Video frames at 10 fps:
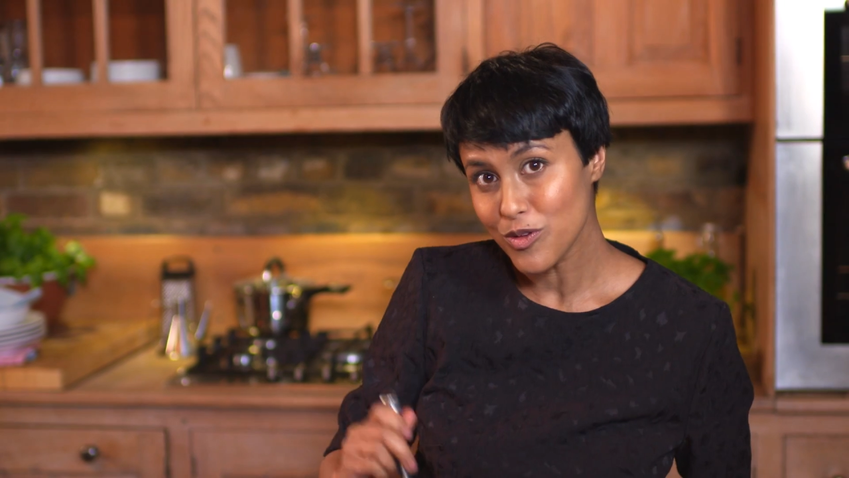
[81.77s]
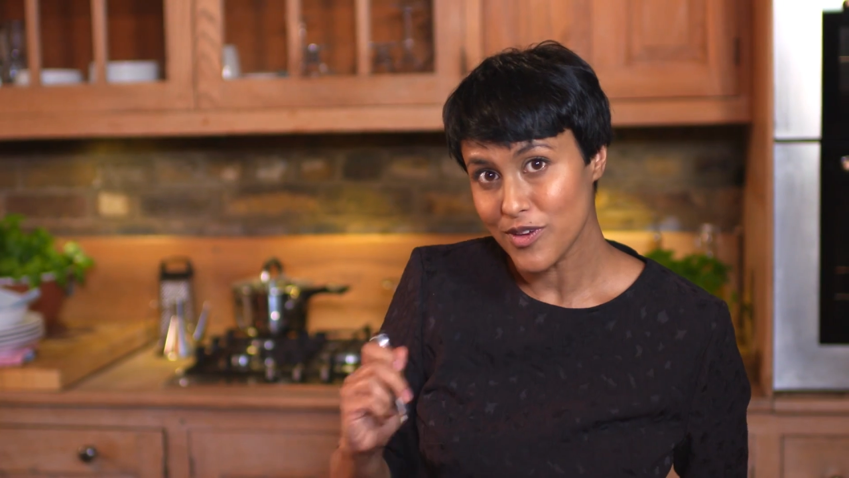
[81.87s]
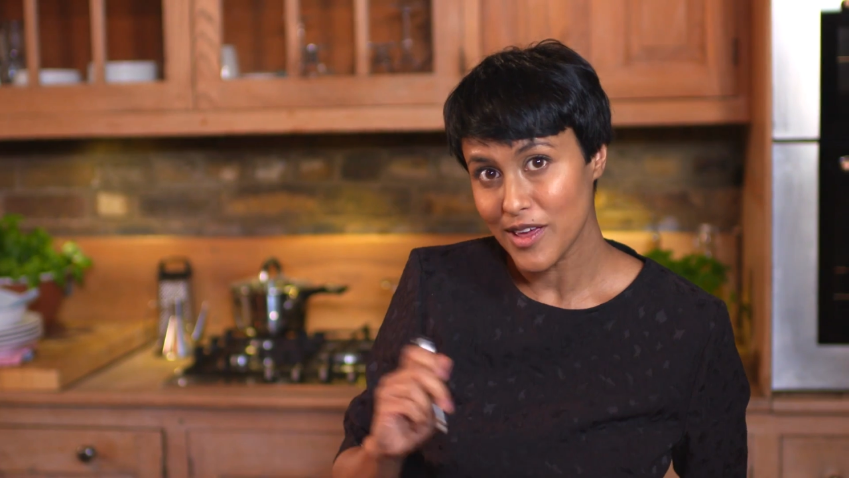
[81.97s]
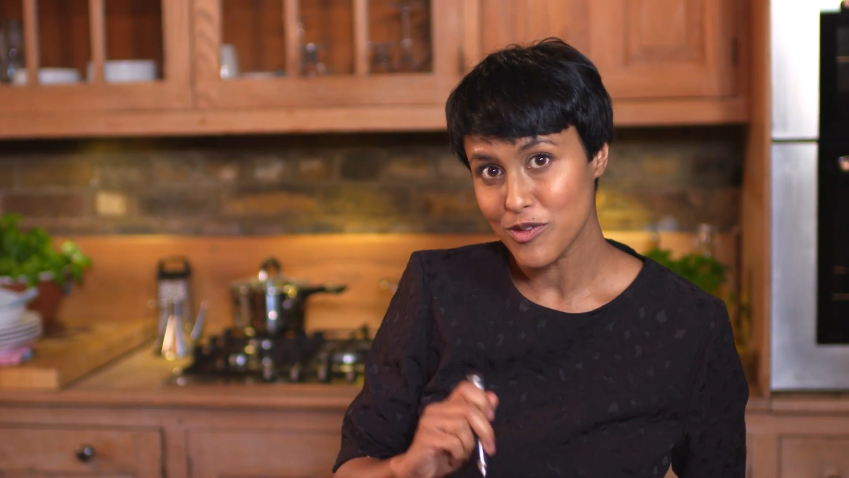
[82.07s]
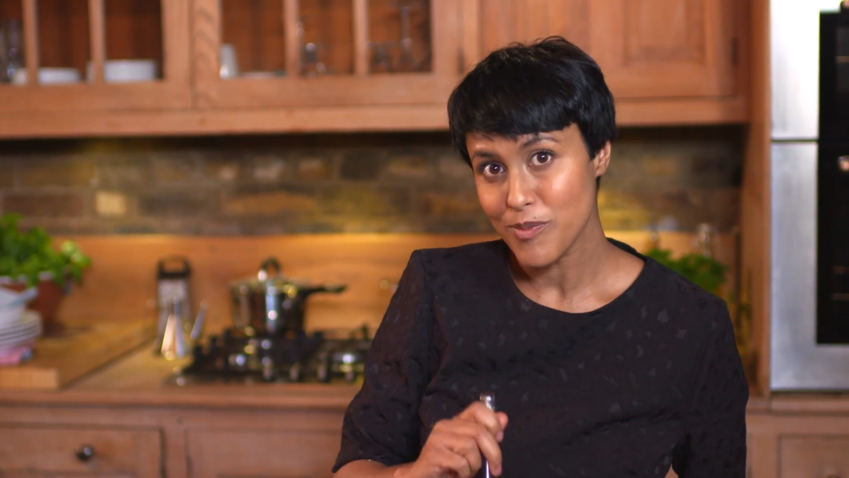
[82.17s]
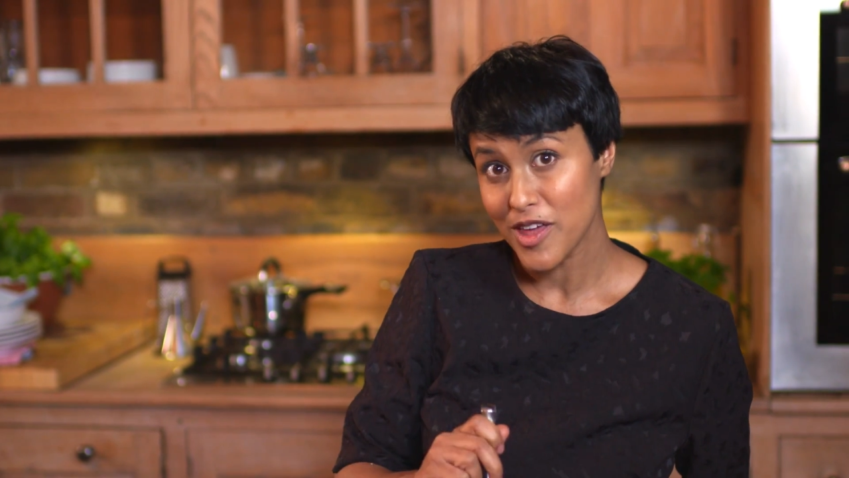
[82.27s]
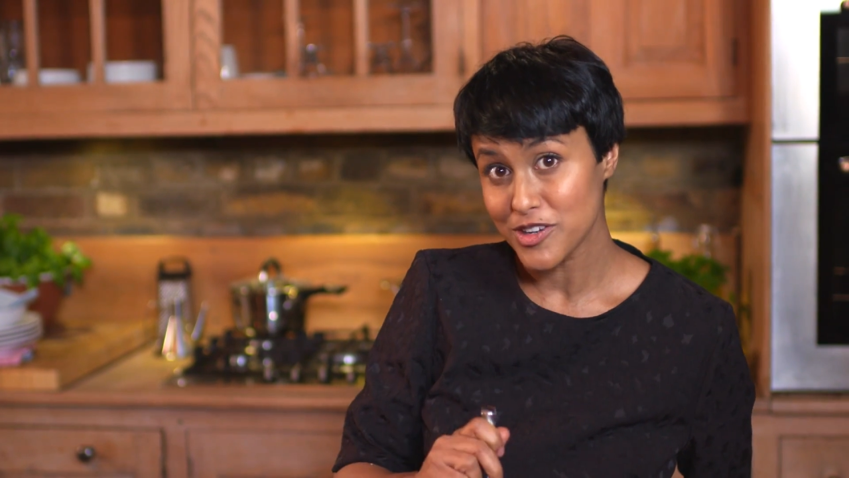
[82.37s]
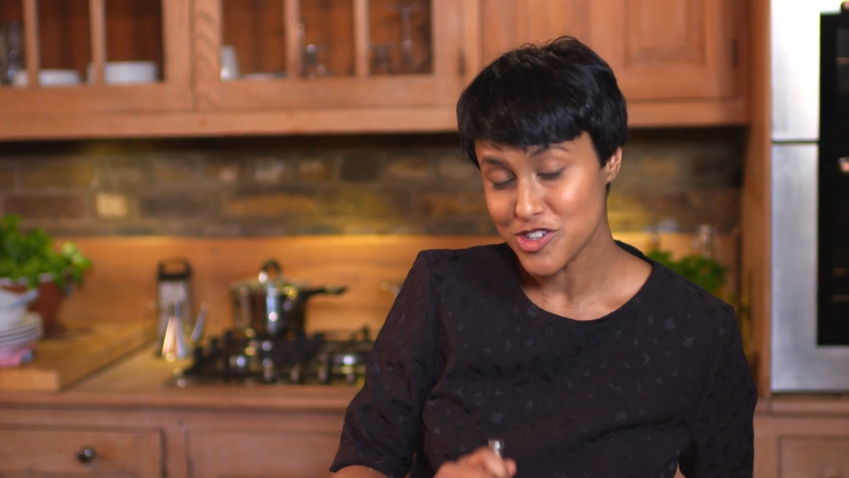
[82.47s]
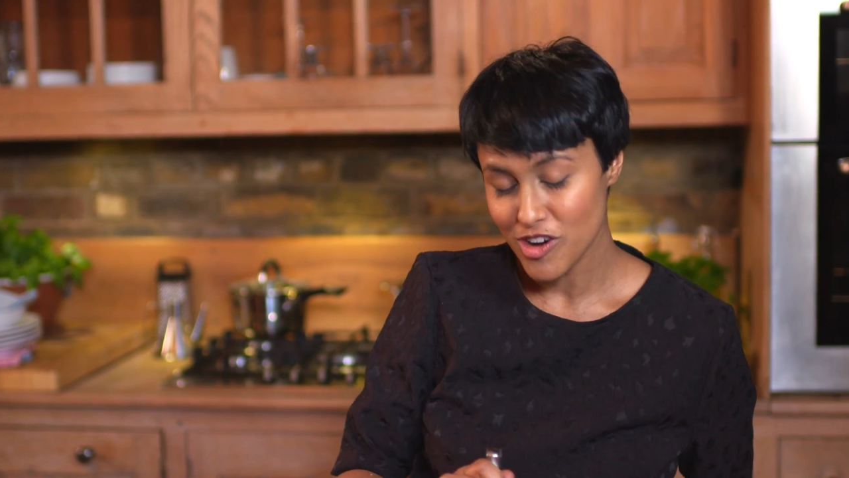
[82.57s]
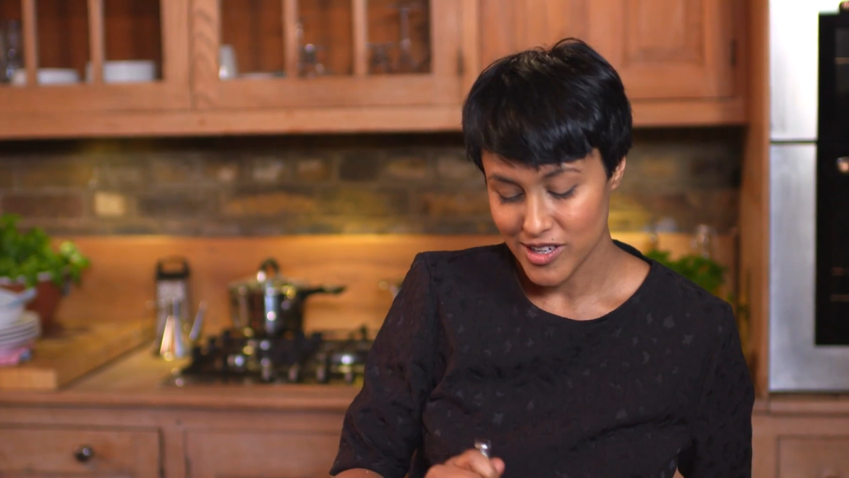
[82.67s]
flavour
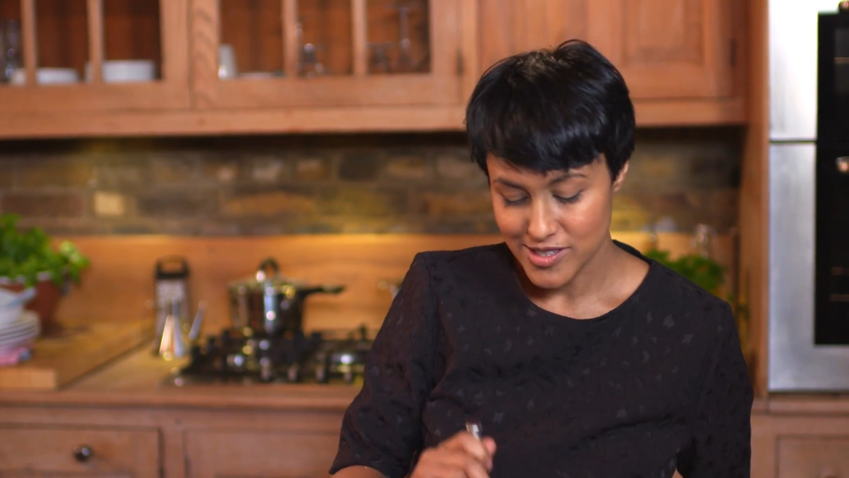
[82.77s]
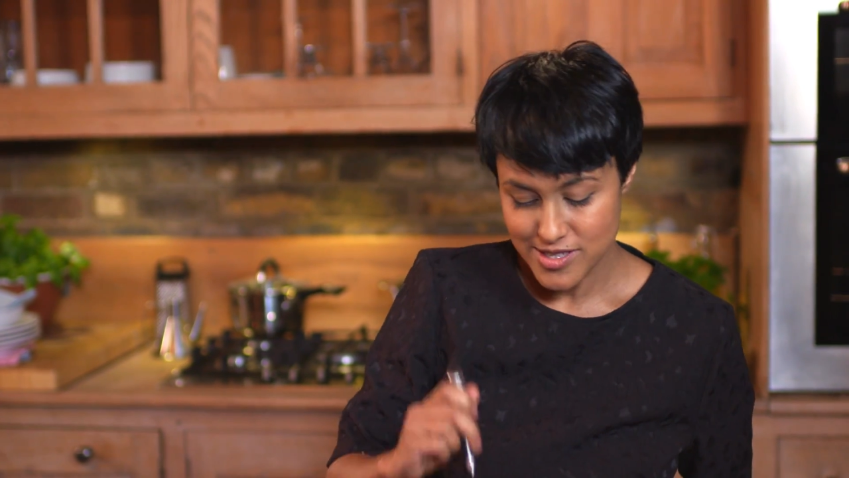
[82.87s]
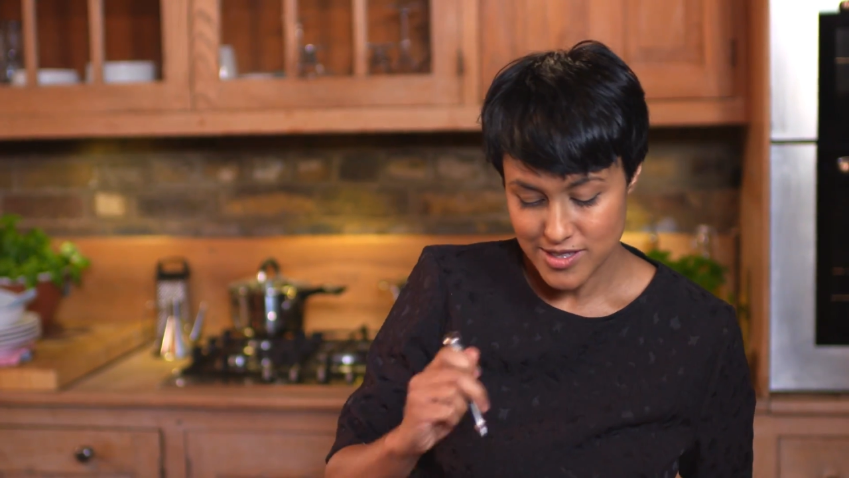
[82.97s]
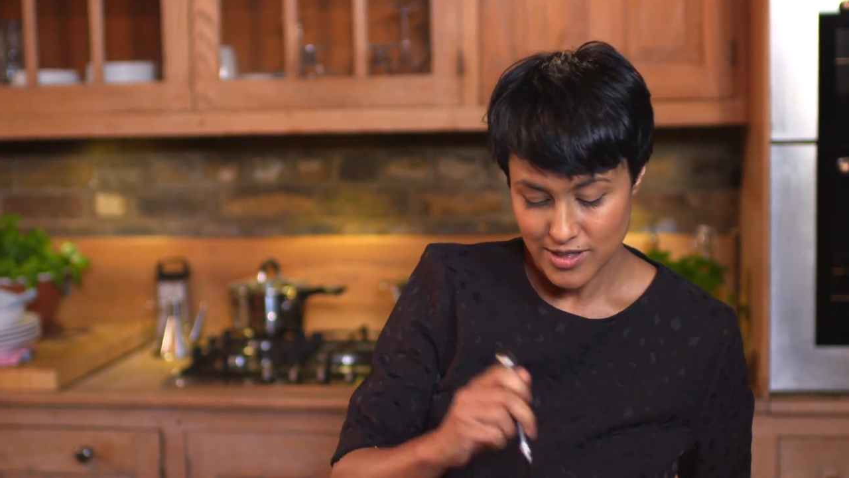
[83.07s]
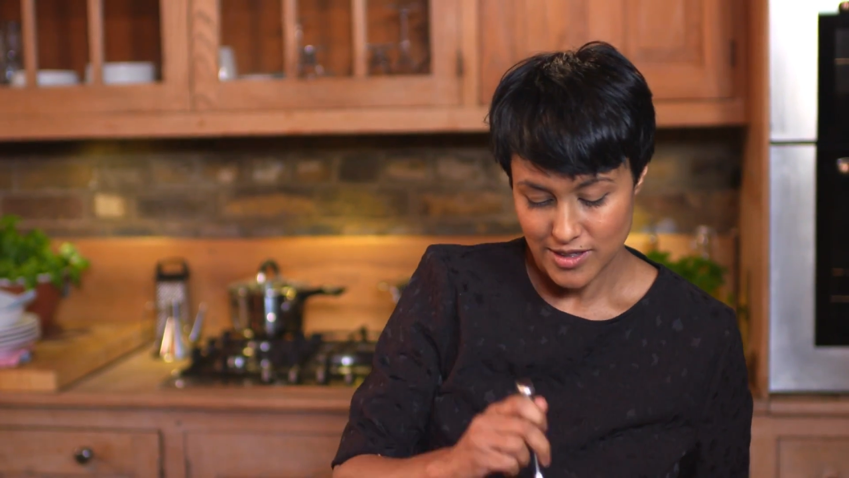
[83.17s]
penetrate